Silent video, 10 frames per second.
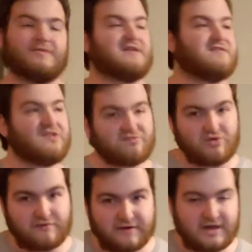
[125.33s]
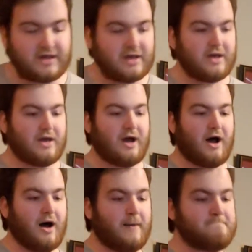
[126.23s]
Because this movie
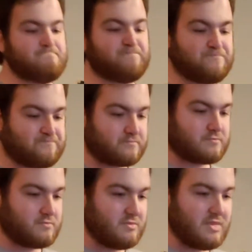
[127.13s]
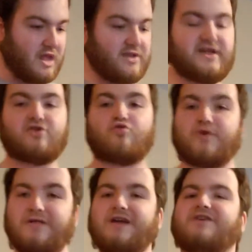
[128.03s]
did a
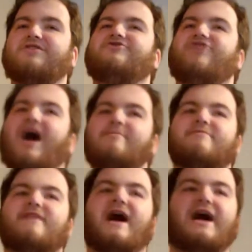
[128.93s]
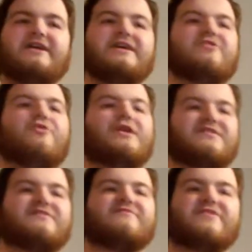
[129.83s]
really good job of hiding what
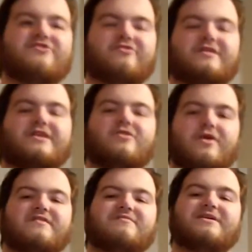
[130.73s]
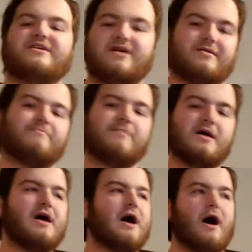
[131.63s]
it's eventually going to become.
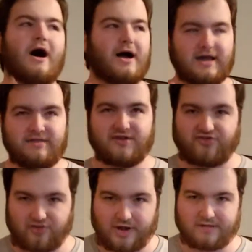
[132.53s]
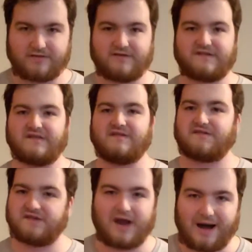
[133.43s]
In the trailers, in the
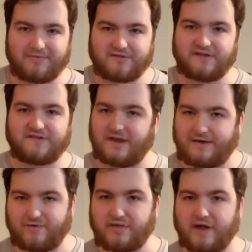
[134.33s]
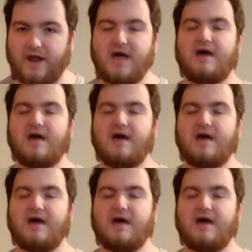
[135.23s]
synopsis, and everything.